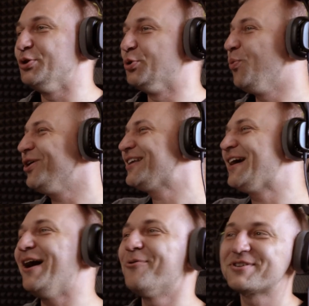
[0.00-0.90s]
what
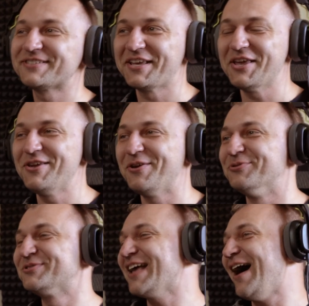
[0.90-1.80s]
colors he
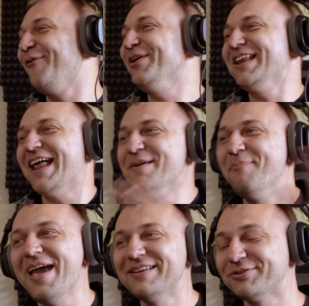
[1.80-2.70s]
use, how it
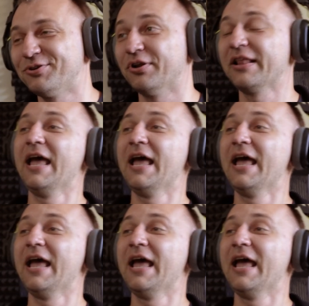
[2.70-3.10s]
animated or not.